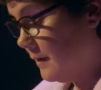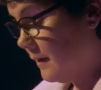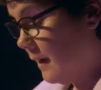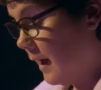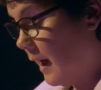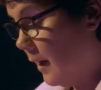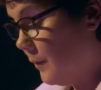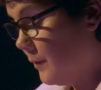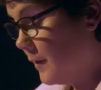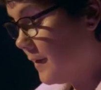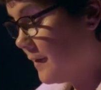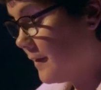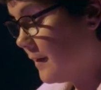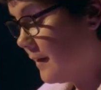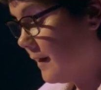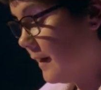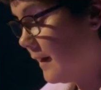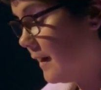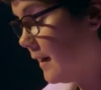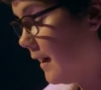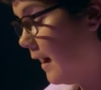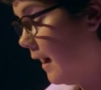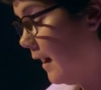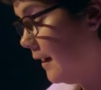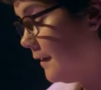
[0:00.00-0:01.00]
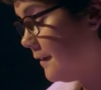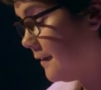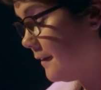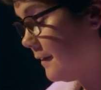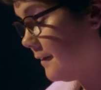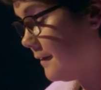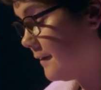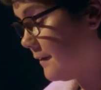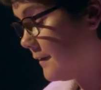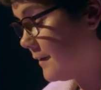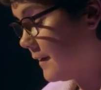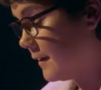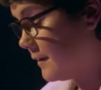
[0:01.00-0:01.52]
I was in constant
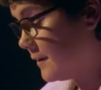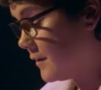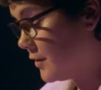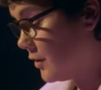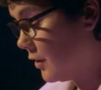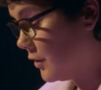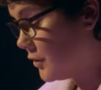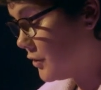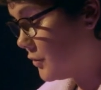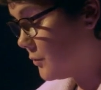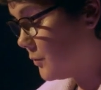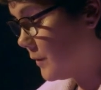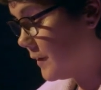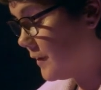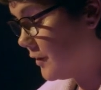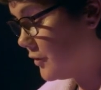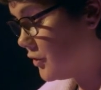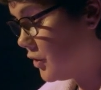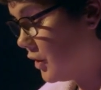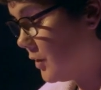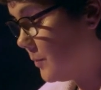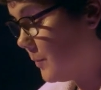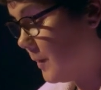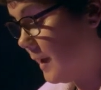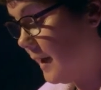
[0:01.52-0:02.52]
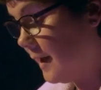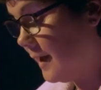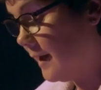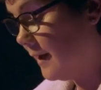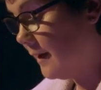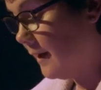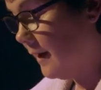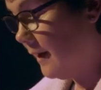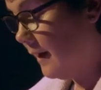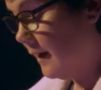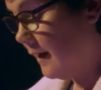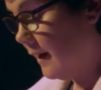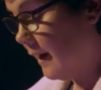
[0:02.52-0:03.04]
touch with the GP
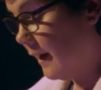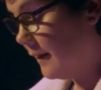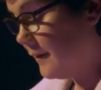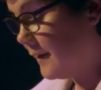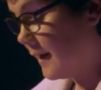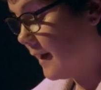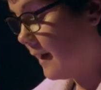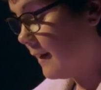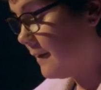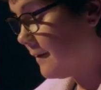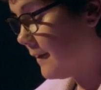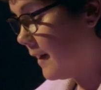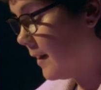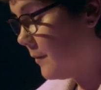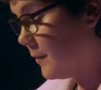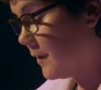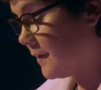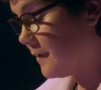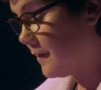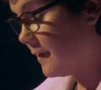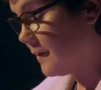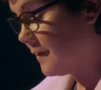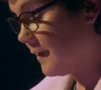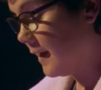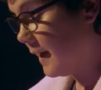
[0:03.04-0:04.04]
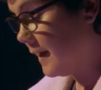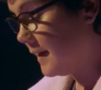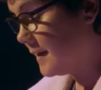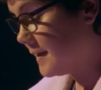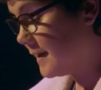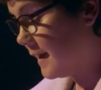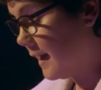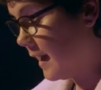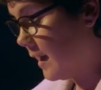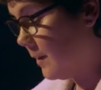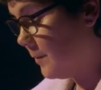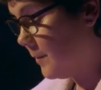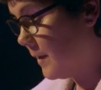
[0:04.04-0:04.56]
and the Alzheimer's Society
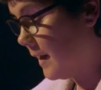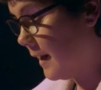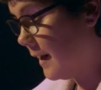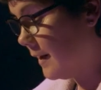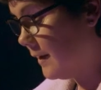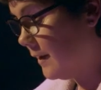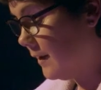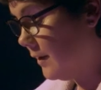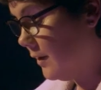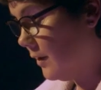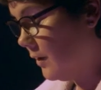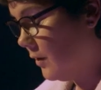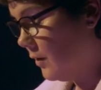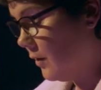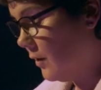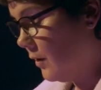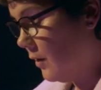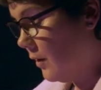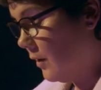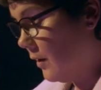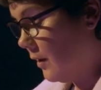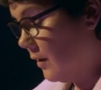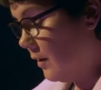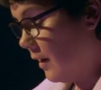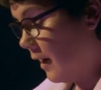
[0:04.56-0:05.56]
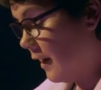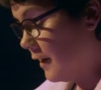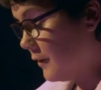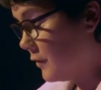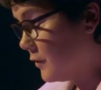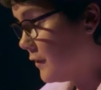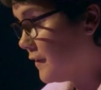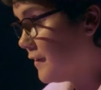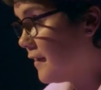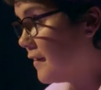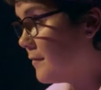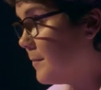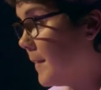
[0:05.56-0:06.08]
helpline. I
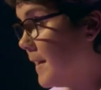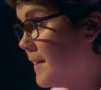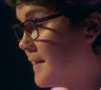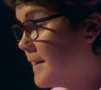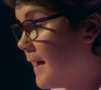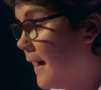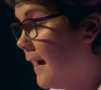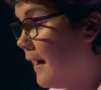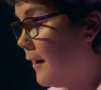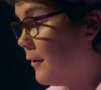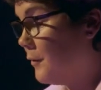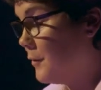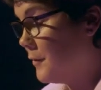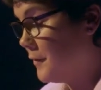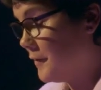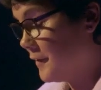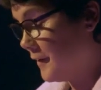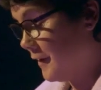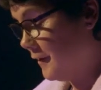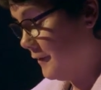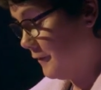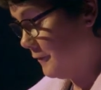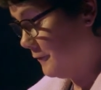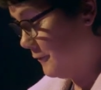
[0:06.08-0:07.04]
used to spend hours on the